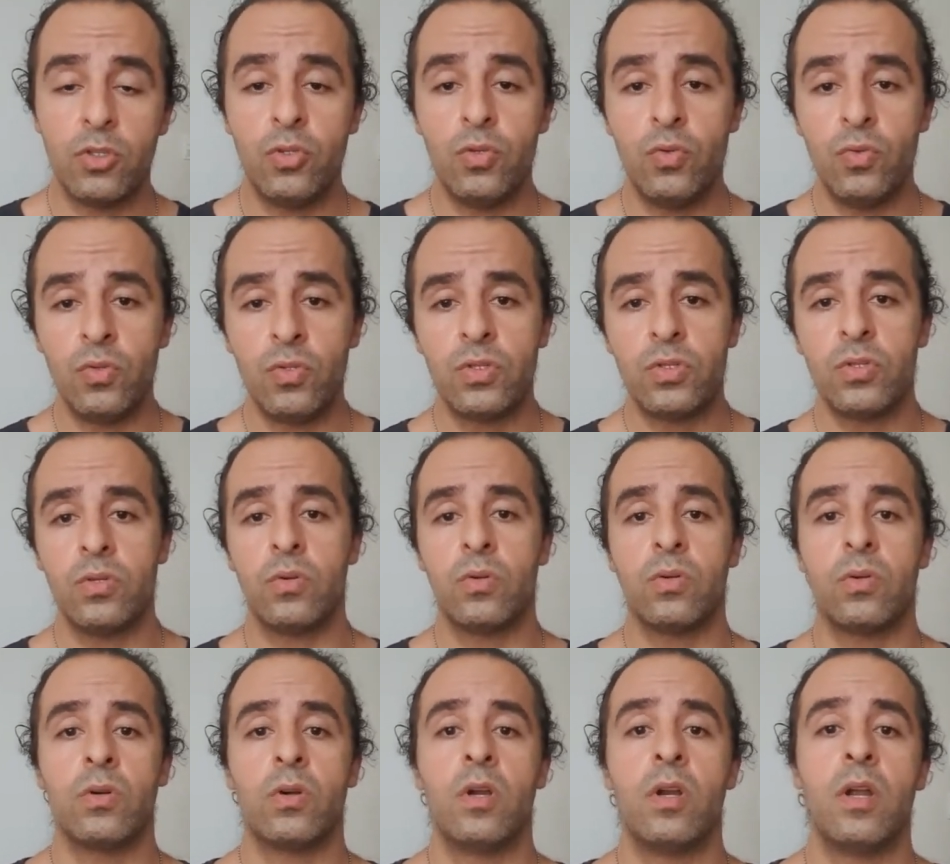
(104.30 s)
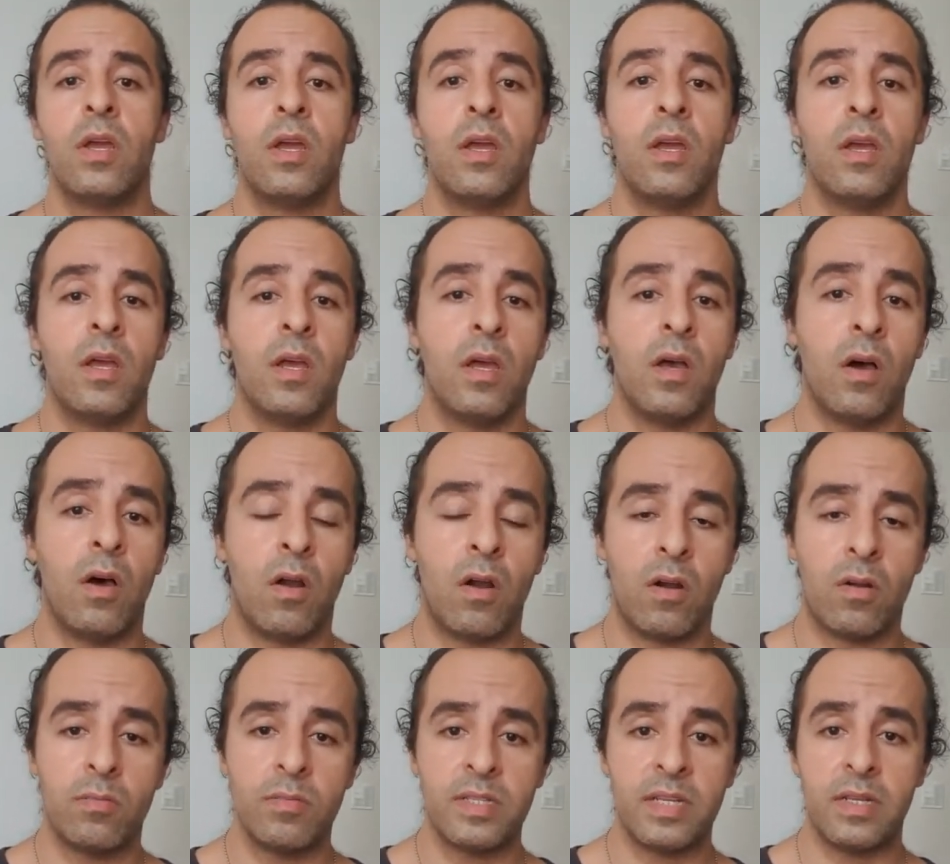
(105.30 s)
use your uh,
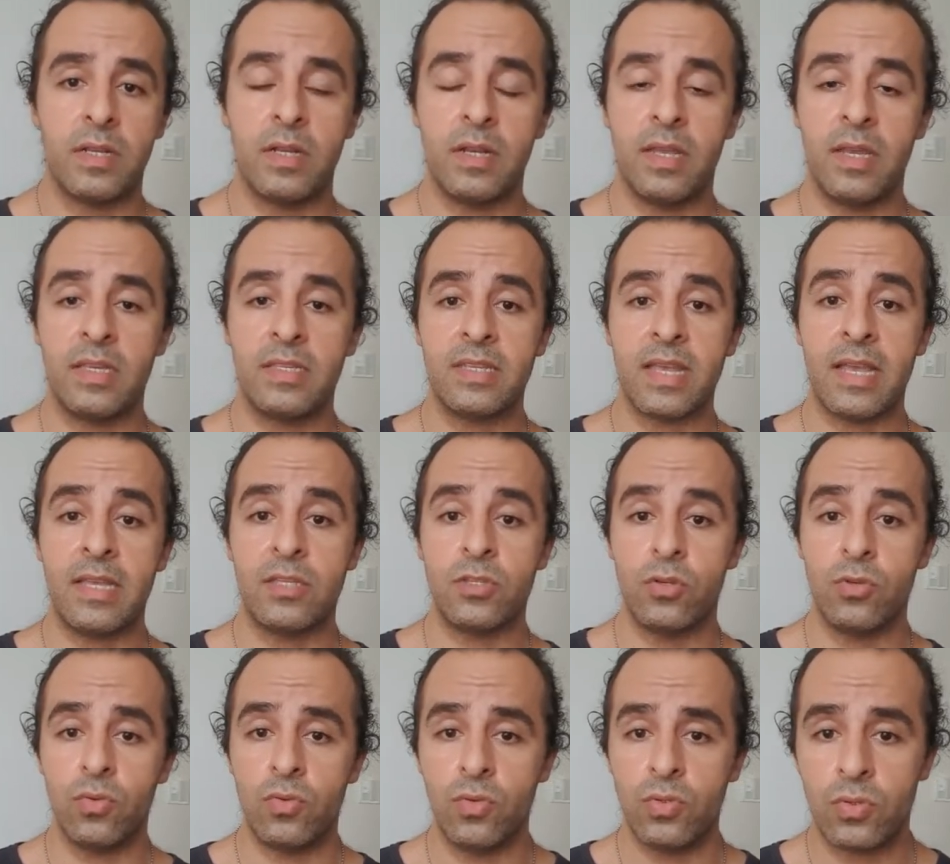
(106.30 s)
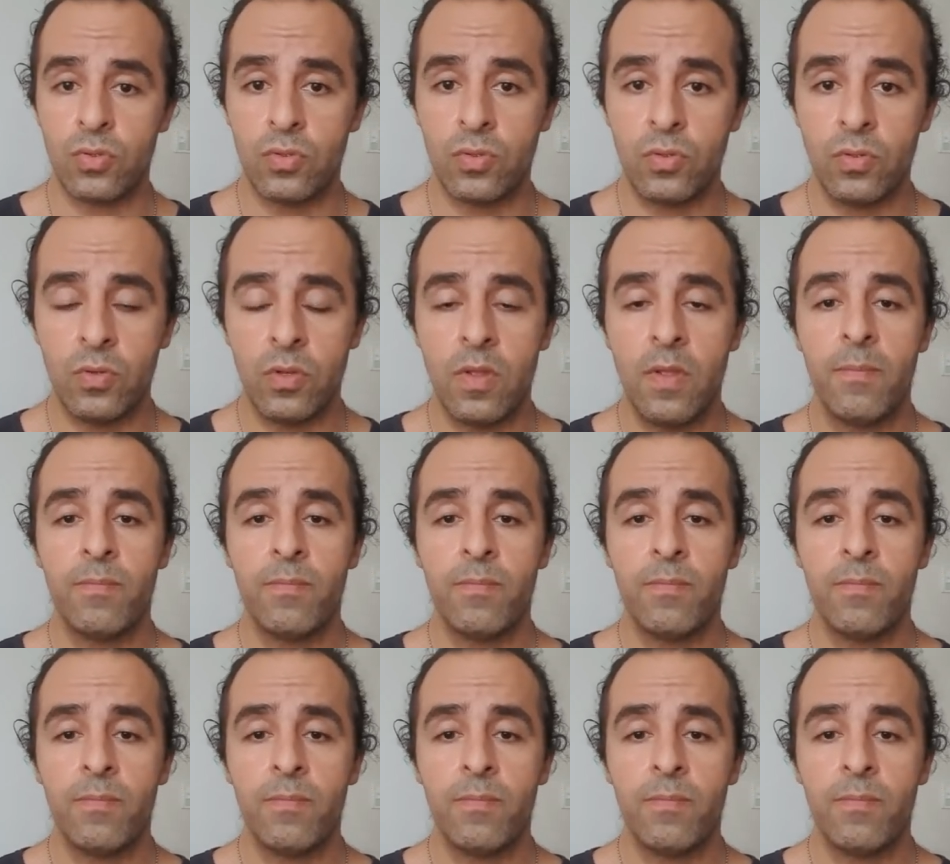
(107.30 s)
arms and legs as you used to,